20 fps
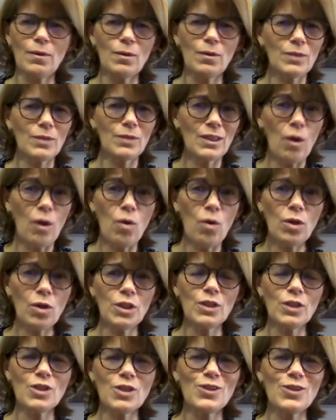the
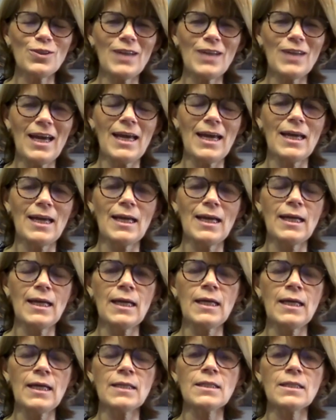audience today
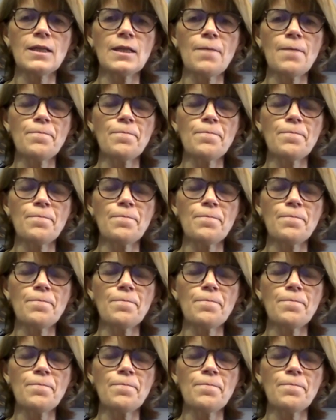is